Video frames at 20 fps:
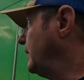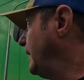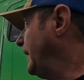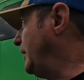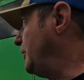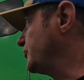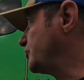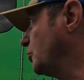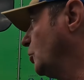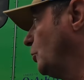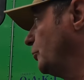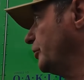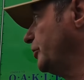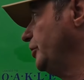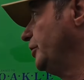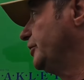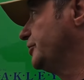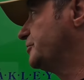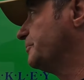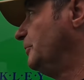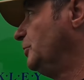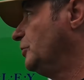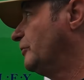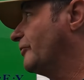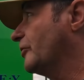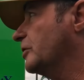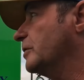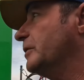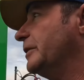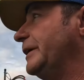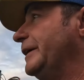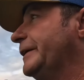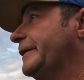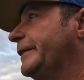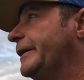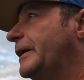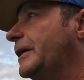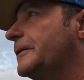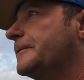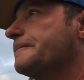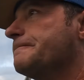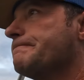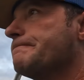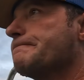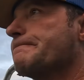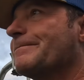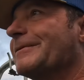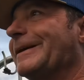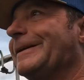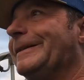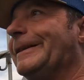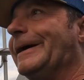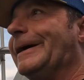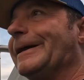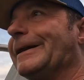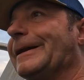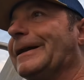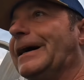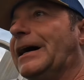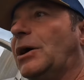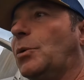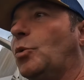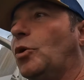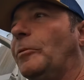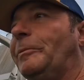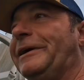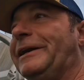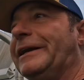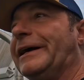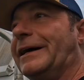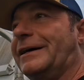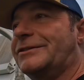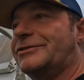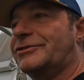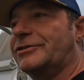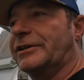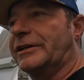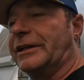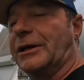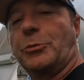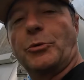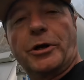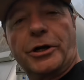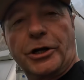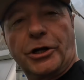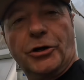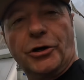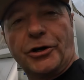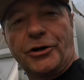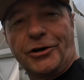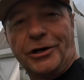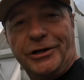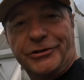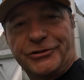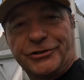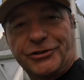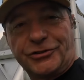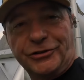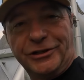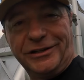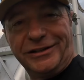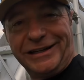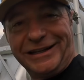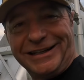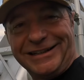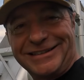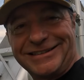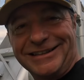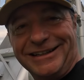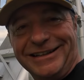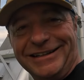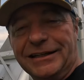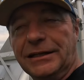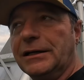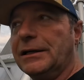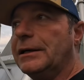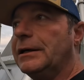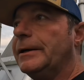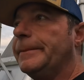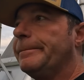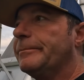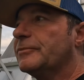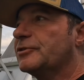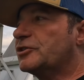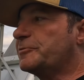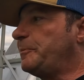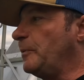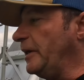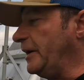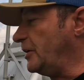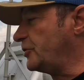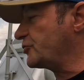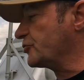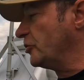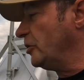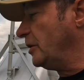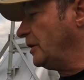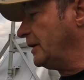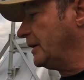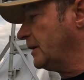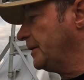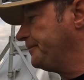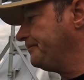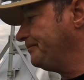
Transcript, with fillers: household goods mover in there and then uh, we'll be next and then we're gonna go across the street like I said splash on